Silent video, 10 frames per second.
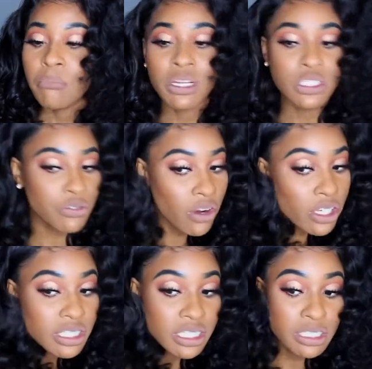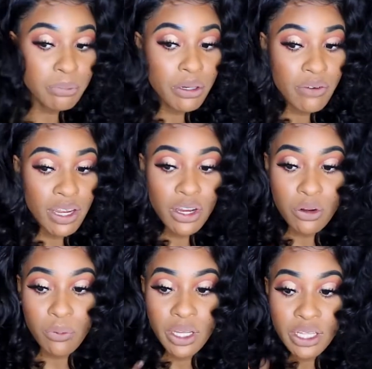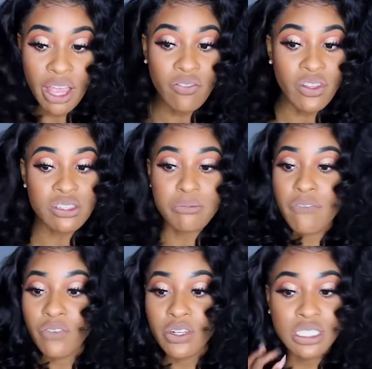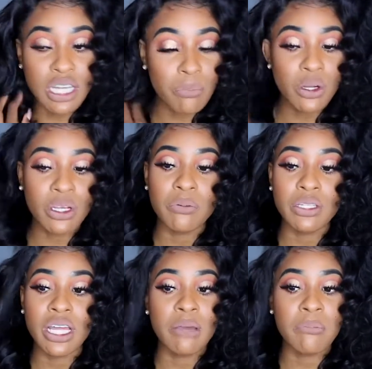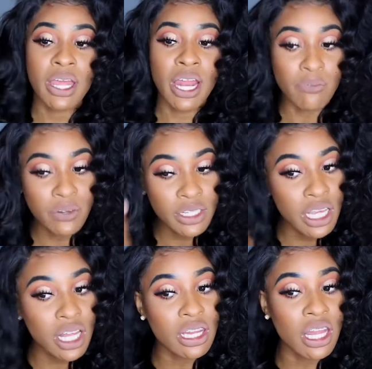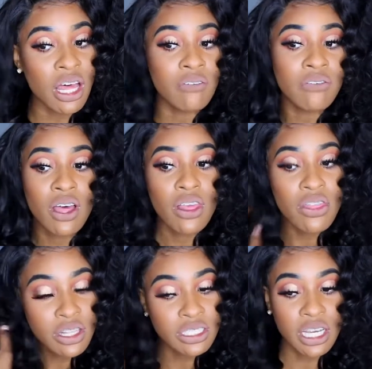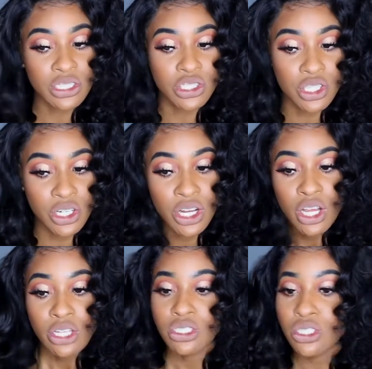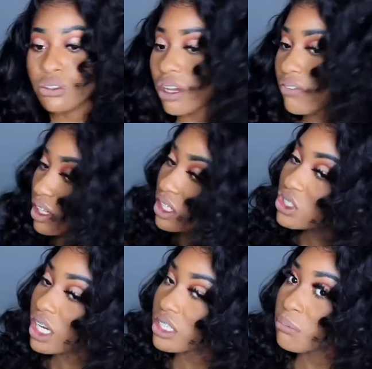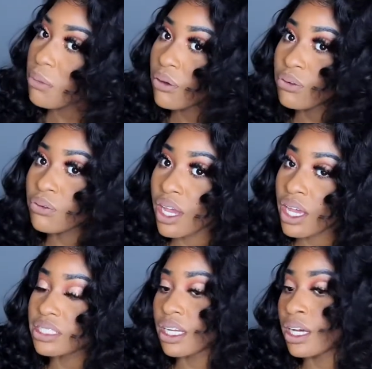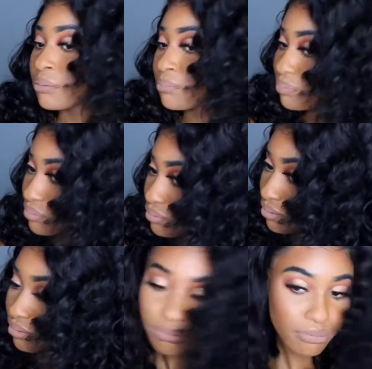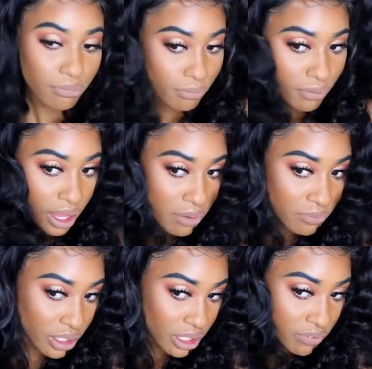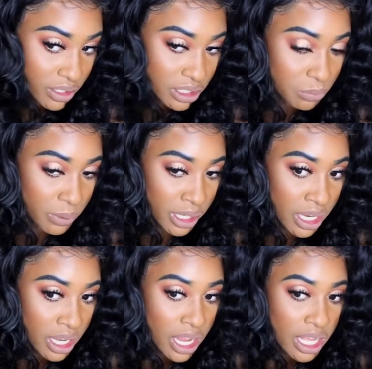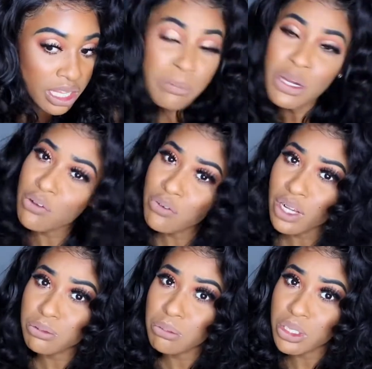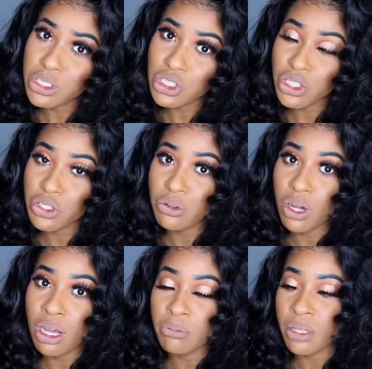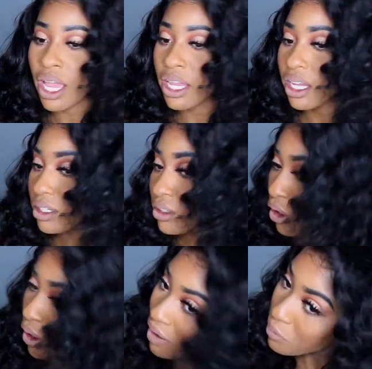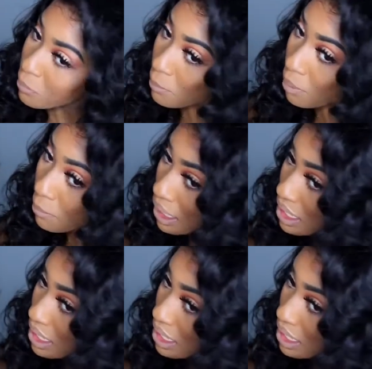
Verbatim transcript: but as far as this brand right here QueenLife this is my first time working with them and i really love the texture so definitely check them out you guys um I'm really loving this wig. Let me know if you guys want me to show you, um, like, you know, after my mom